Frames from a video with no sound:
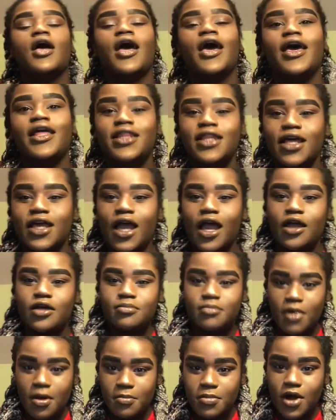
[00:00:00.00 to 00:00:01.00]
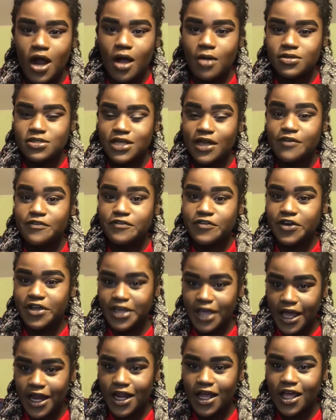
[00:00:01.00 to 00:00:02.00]
And like I remember I was like
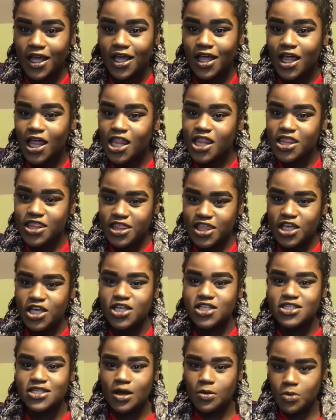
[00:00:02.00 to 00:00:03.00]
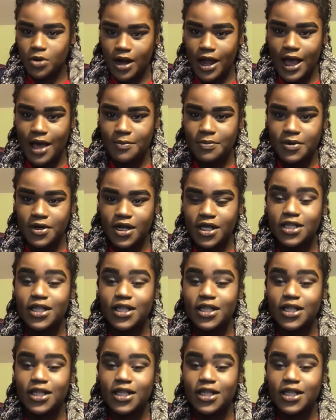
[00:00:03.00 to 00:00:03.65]
forgetting things that were happening.